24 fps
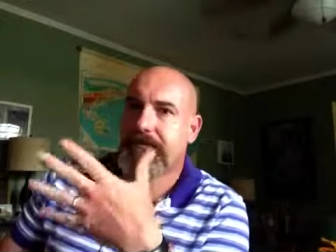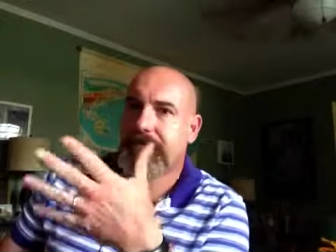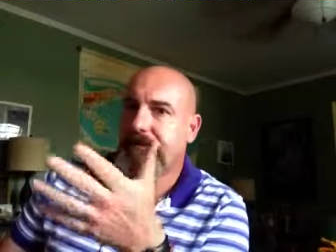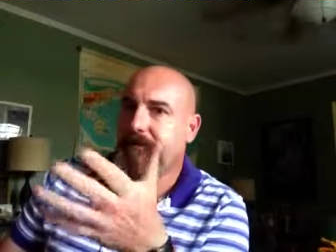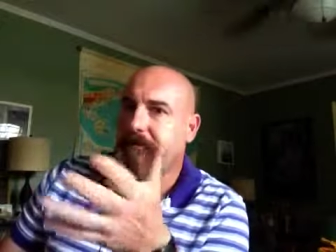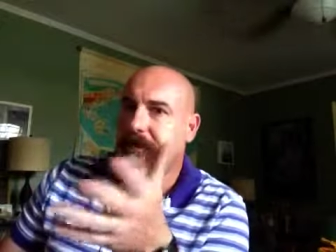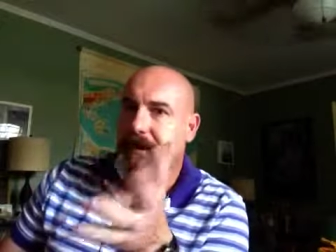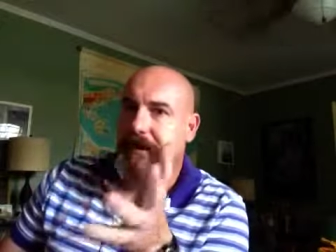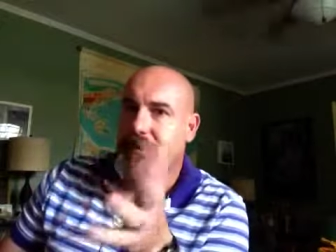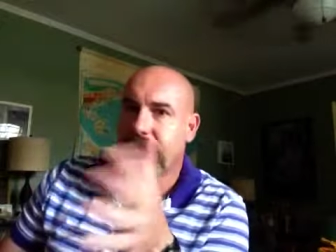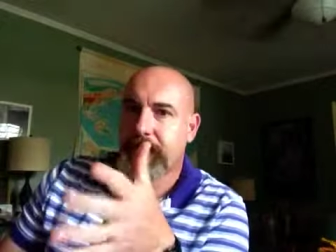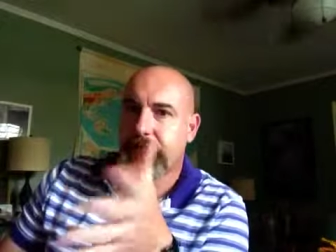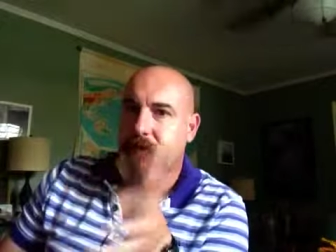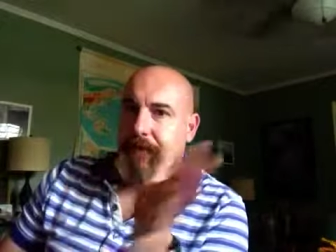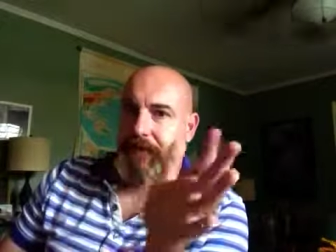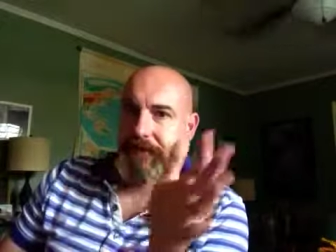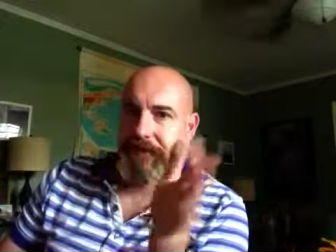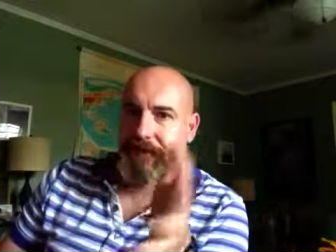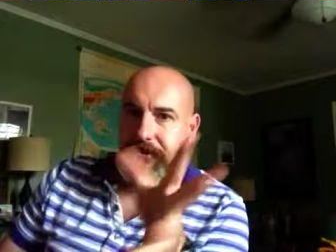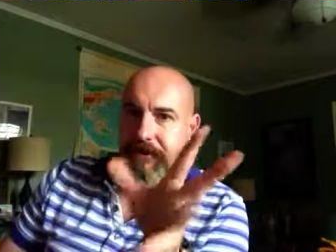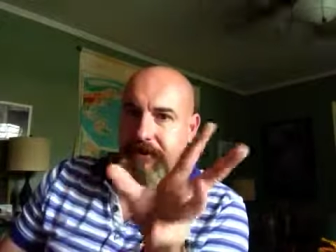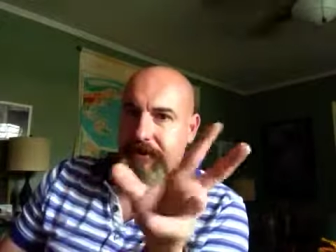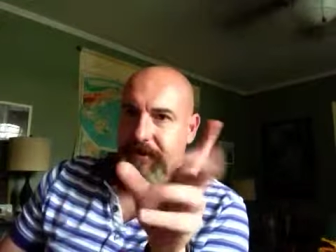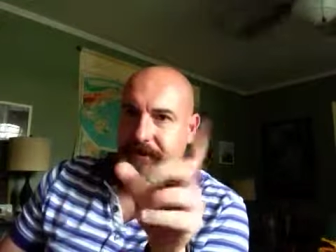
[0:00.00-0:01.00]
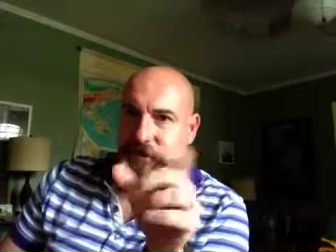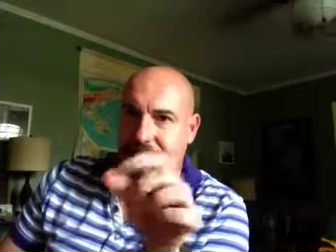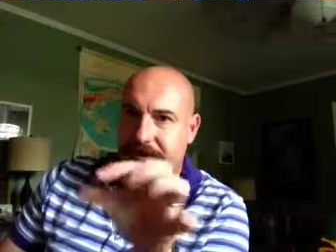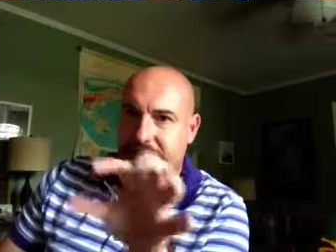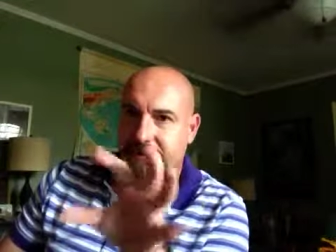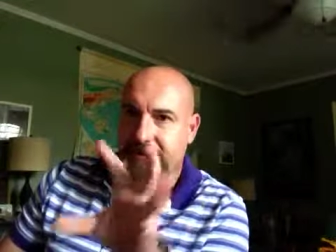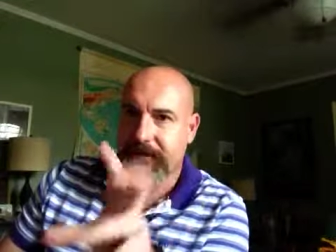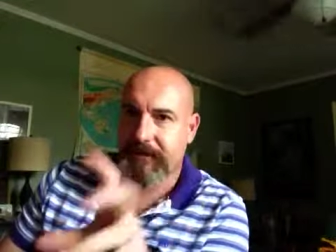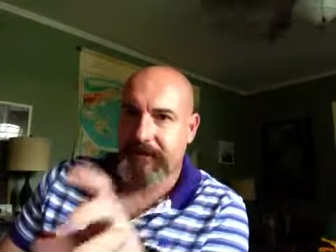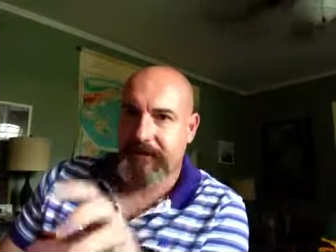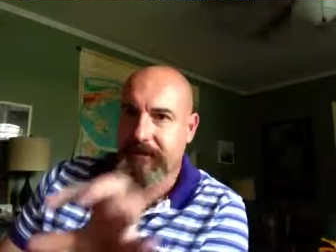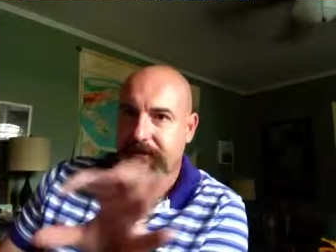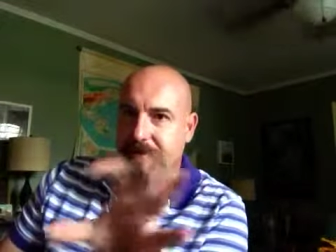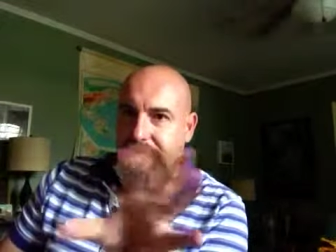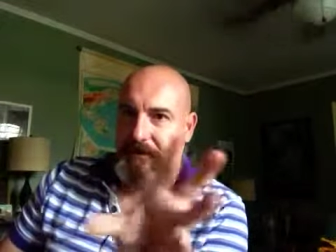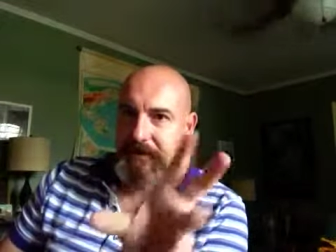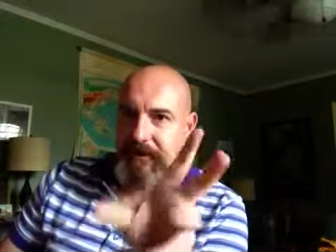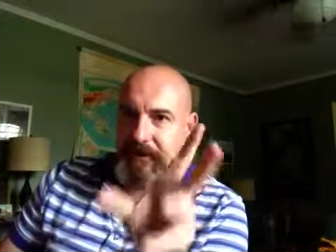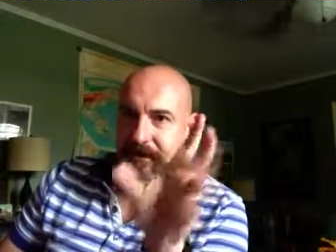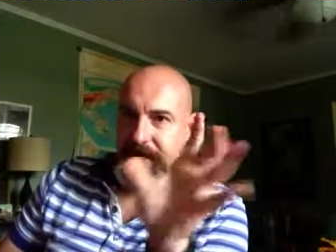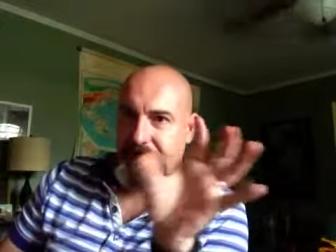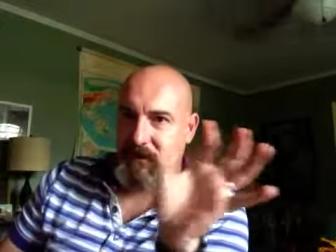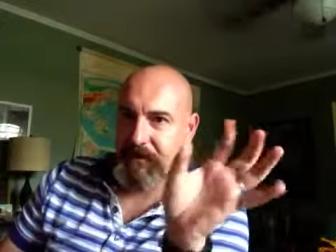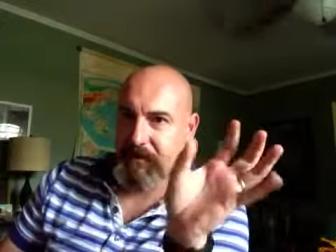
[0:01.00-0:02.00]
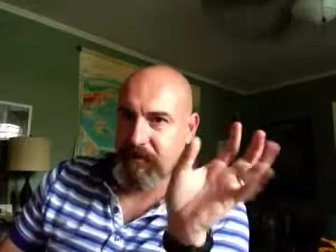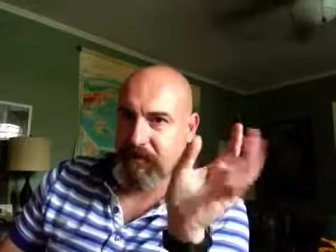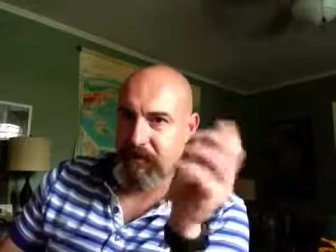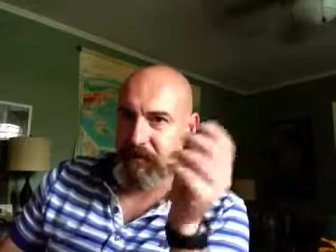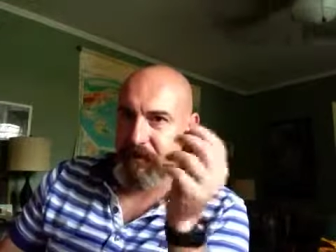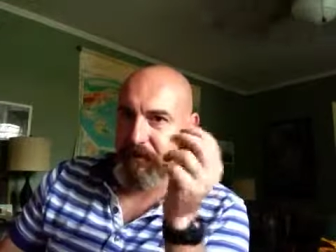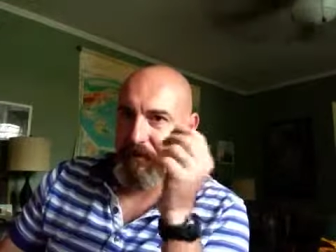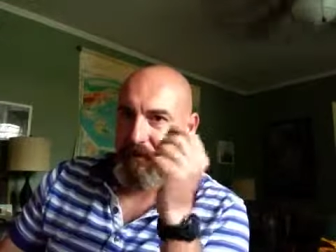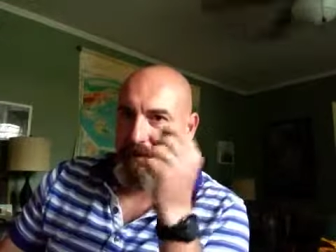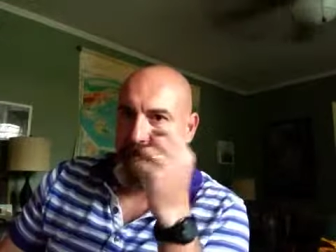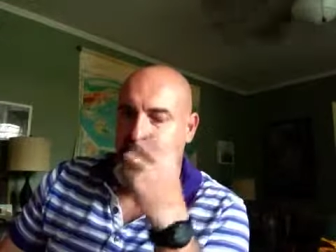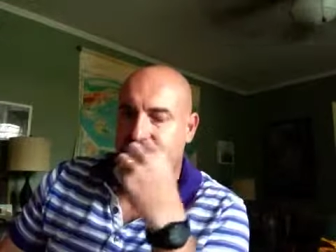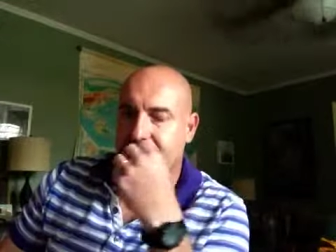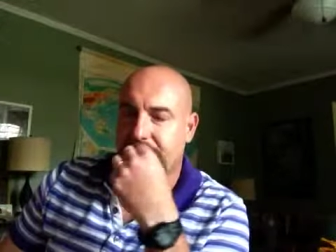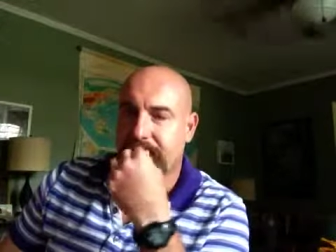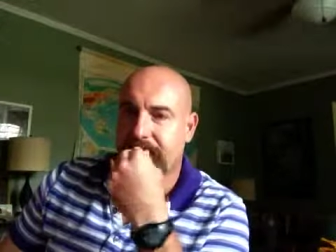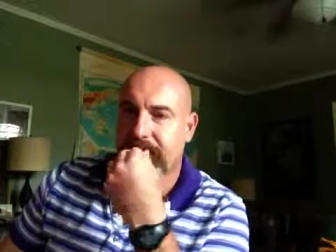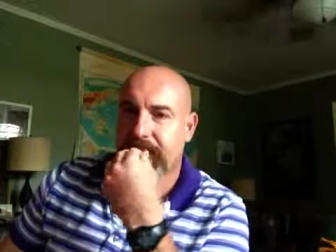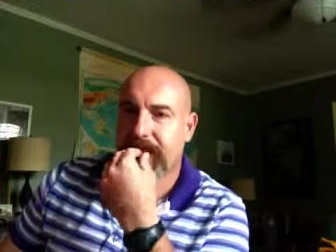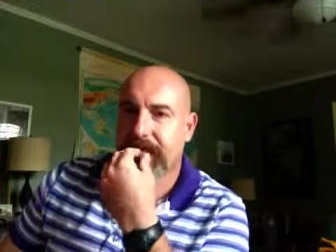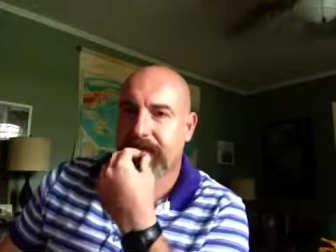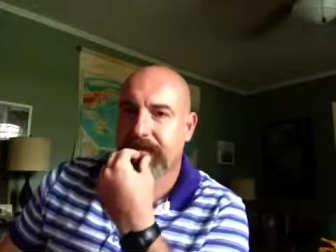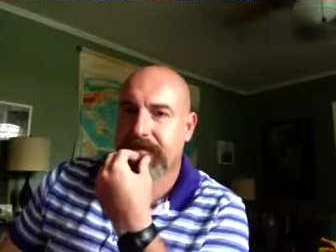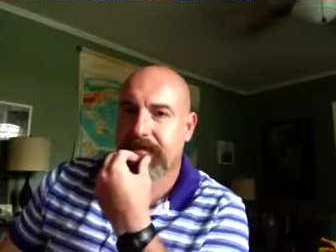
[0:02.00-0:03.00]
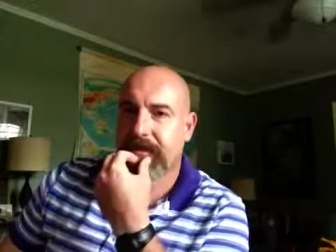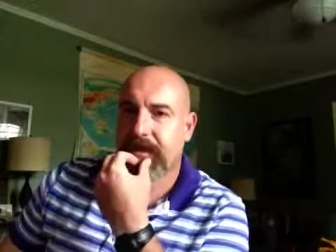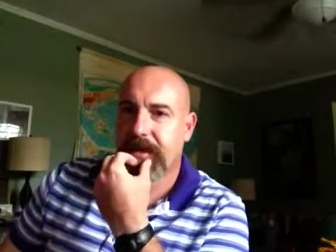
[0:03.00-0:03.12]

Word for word: variables are just these little conceptual things that,